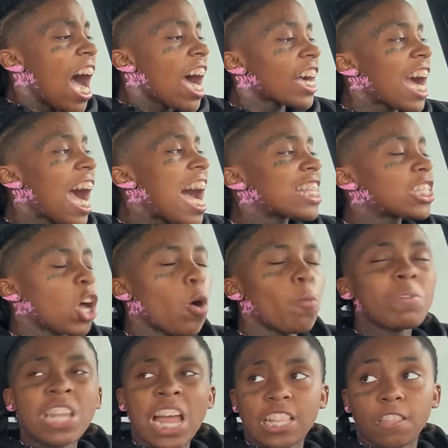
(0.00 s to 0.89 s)
God
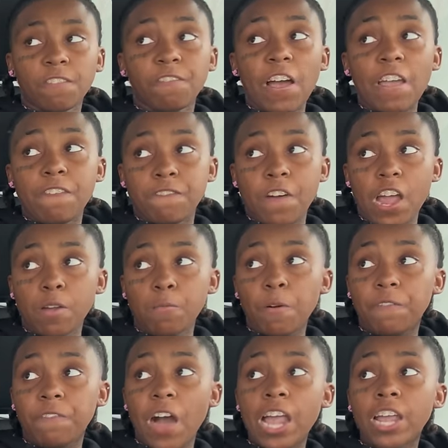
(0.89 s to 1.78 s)
told me not to fight fire
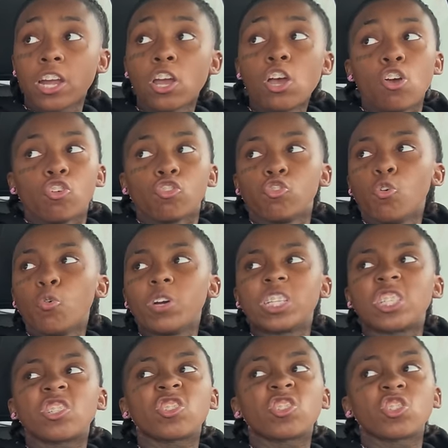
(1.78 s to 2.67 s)
with fire. You were
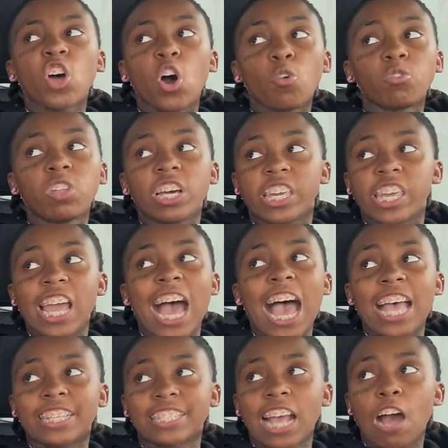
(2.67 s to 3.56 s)
so lucky
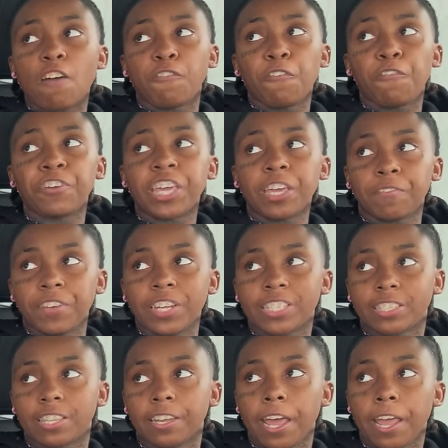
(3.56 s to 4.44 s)
I asked God for
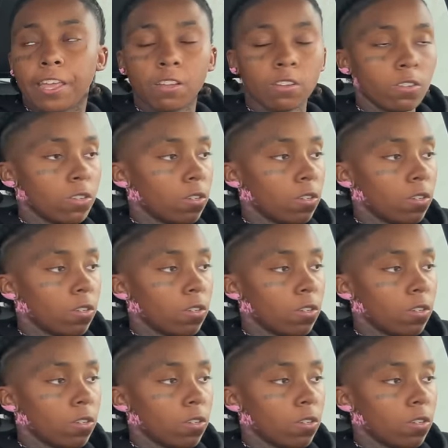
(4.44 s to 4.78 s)
forgiveness today.